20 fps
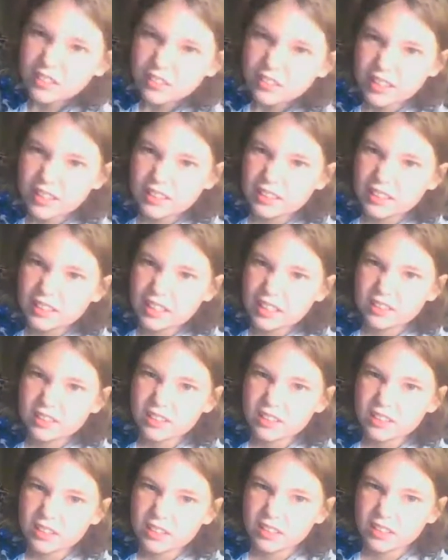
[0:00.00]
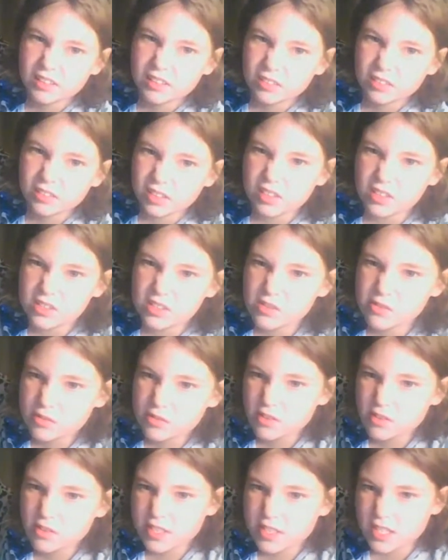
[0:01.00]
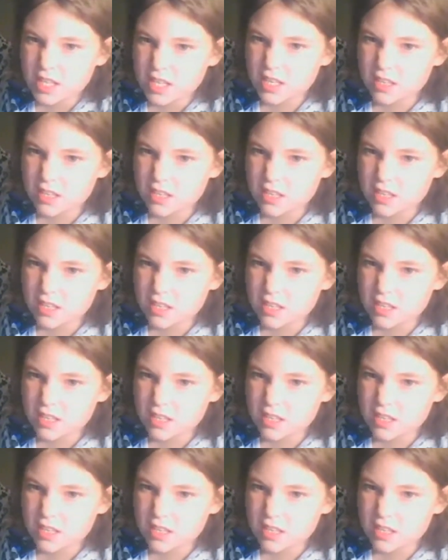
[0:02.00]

right there in those schools?